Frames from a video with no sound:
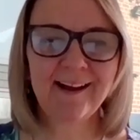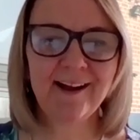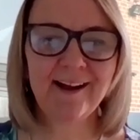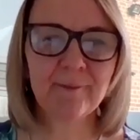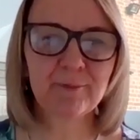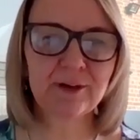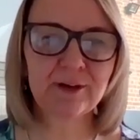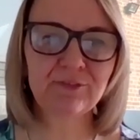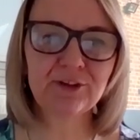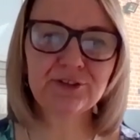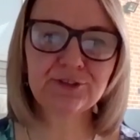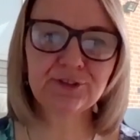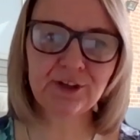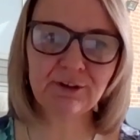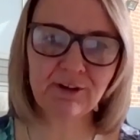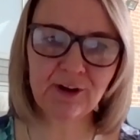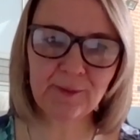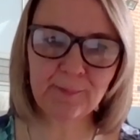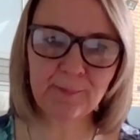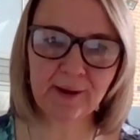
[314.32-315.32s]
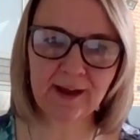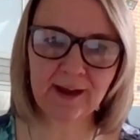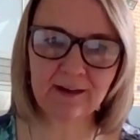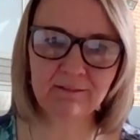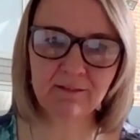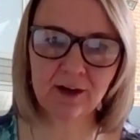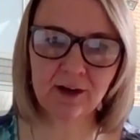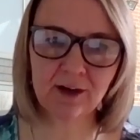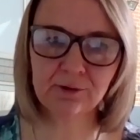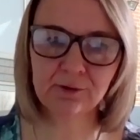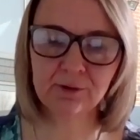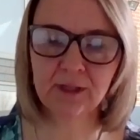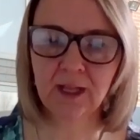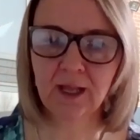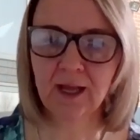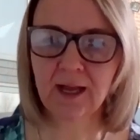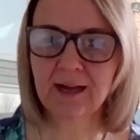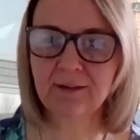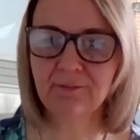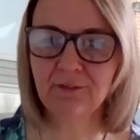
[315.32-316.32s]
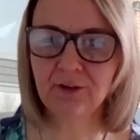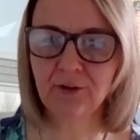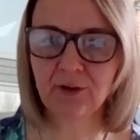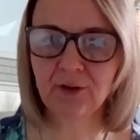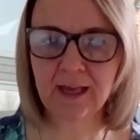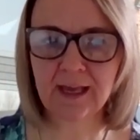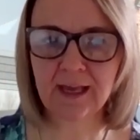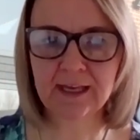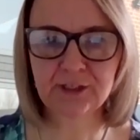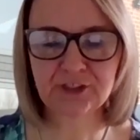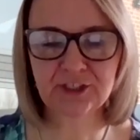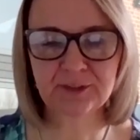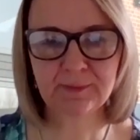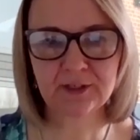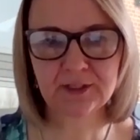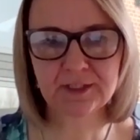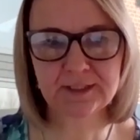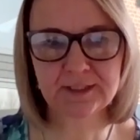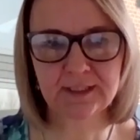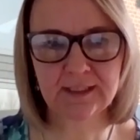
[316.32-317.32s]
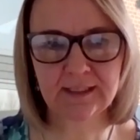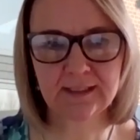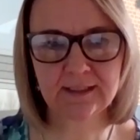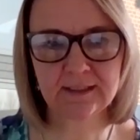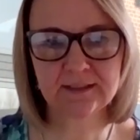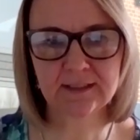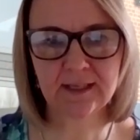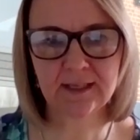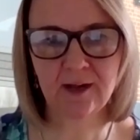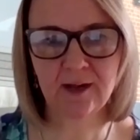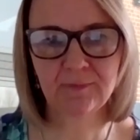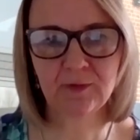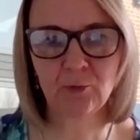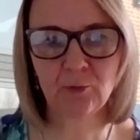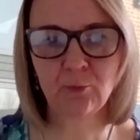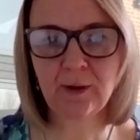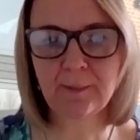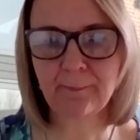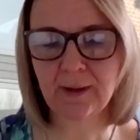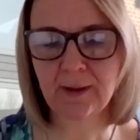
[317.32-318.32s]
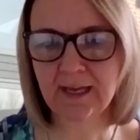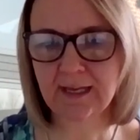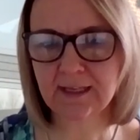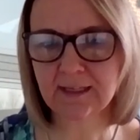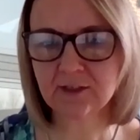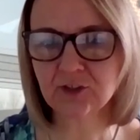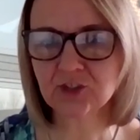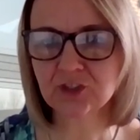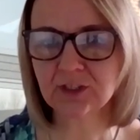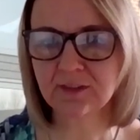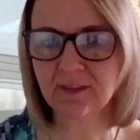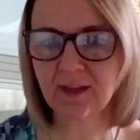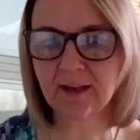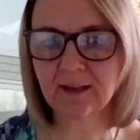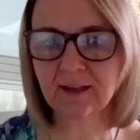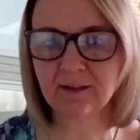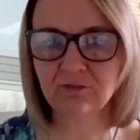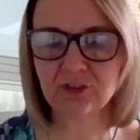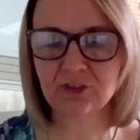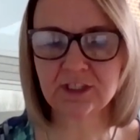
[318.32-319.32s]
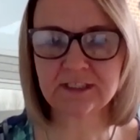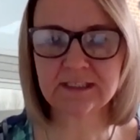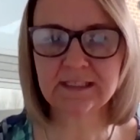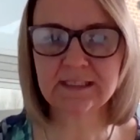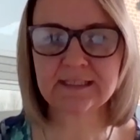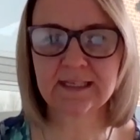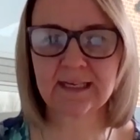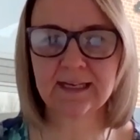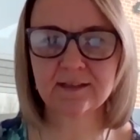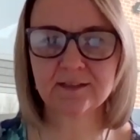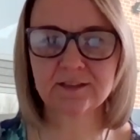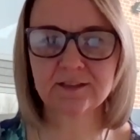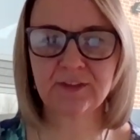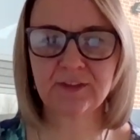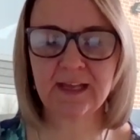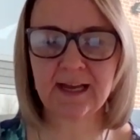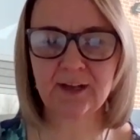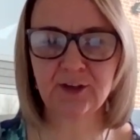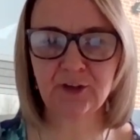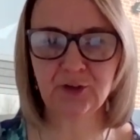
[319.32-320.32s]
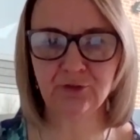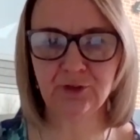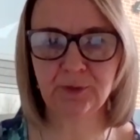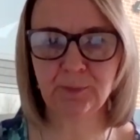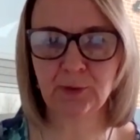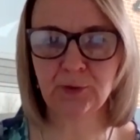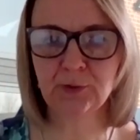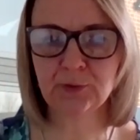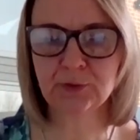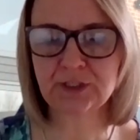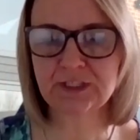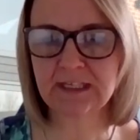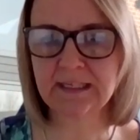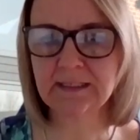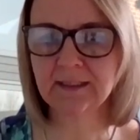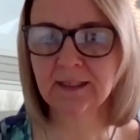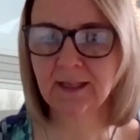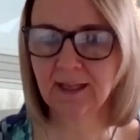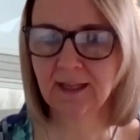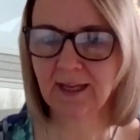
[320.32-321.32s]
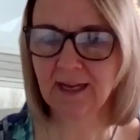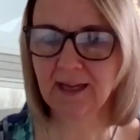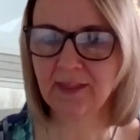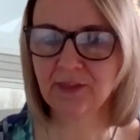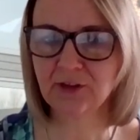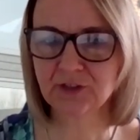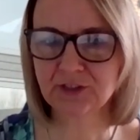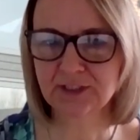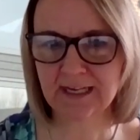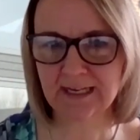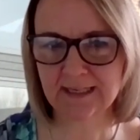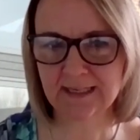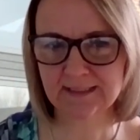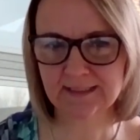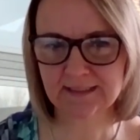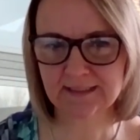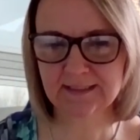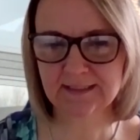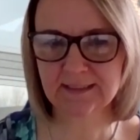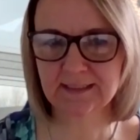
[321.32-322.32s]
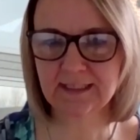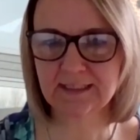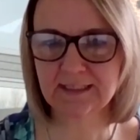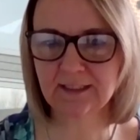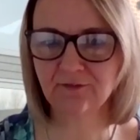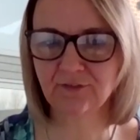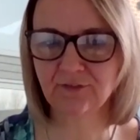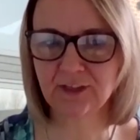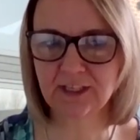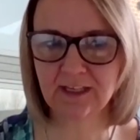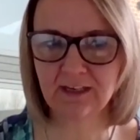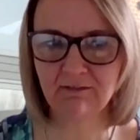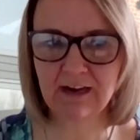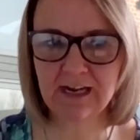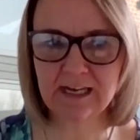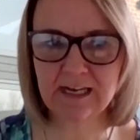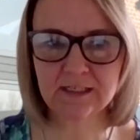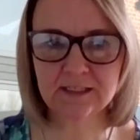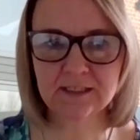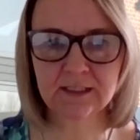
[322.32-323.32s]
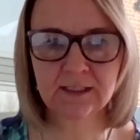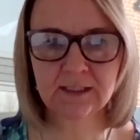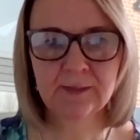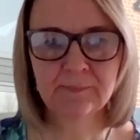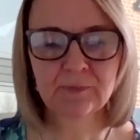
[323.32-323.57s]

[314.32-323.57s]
But if you do your own payroll, have a look at HMRC's webpage. That gives you details of your annual reporting and your tasks needed for year end.